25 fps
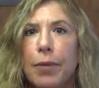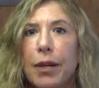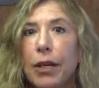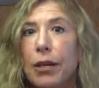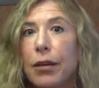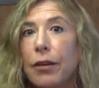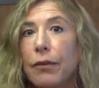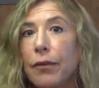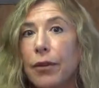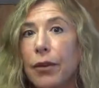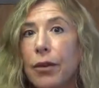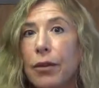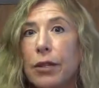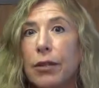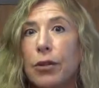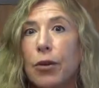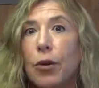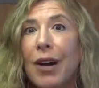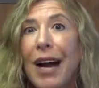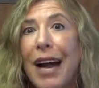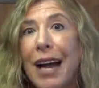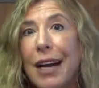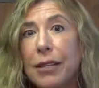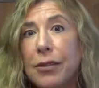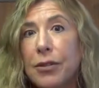been converted
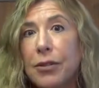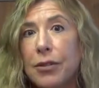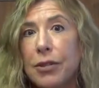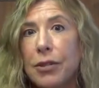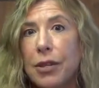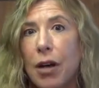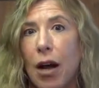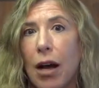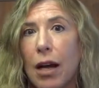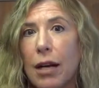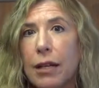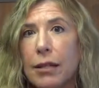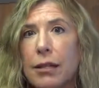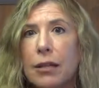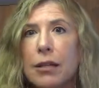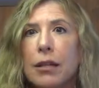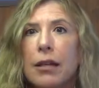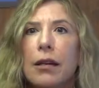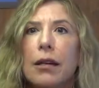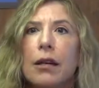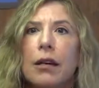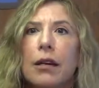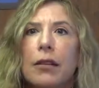or exercised,